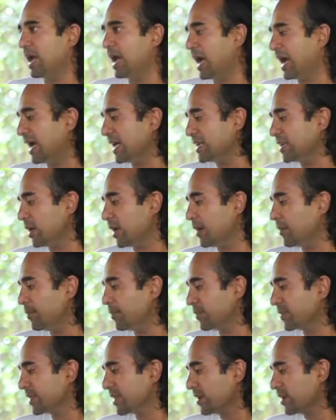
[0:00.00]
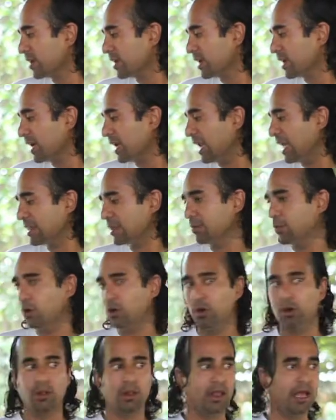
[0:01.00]
And collect them
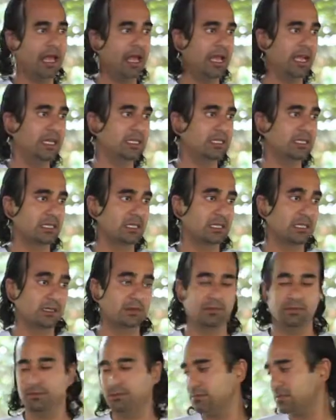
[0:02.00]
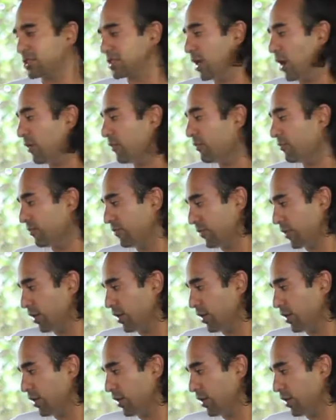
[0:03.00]
all and stuff